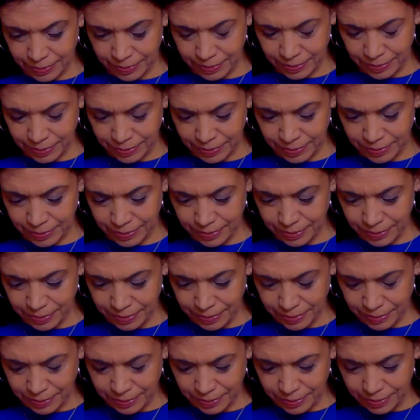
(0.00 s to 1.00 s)

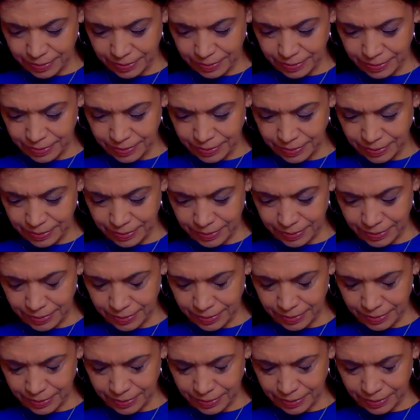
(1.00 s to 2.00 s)
No words are spoken by the person on screen.